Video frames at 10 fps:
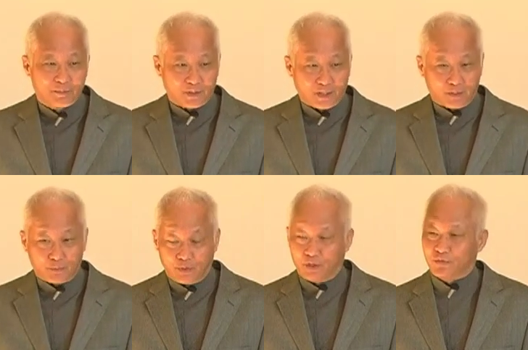But I
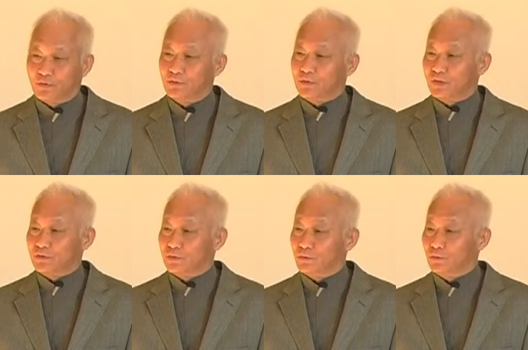really
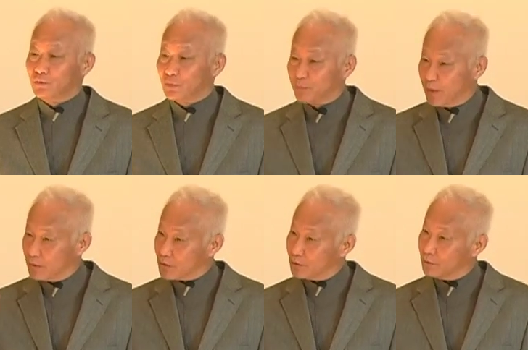suggest you do the
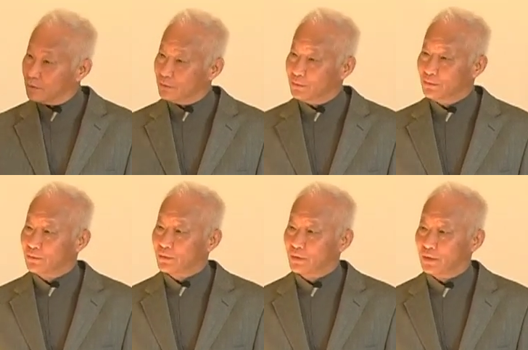picture,
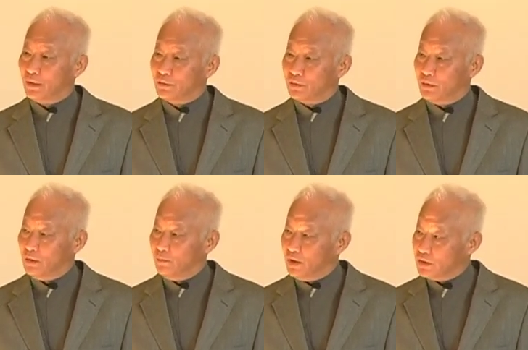right? The
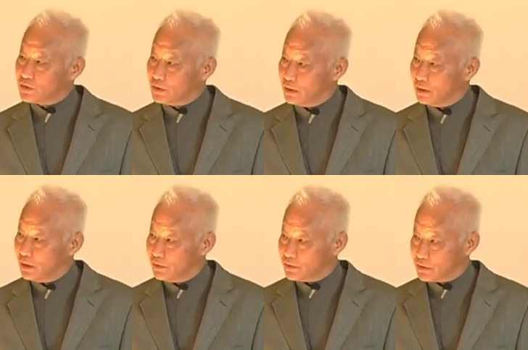image
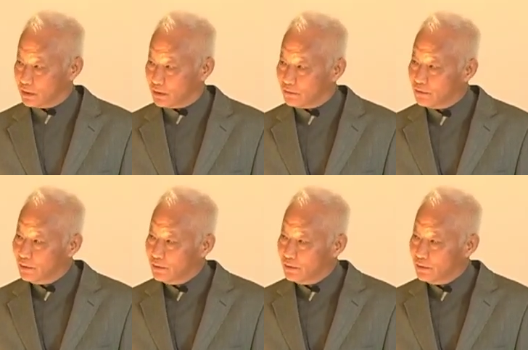itself.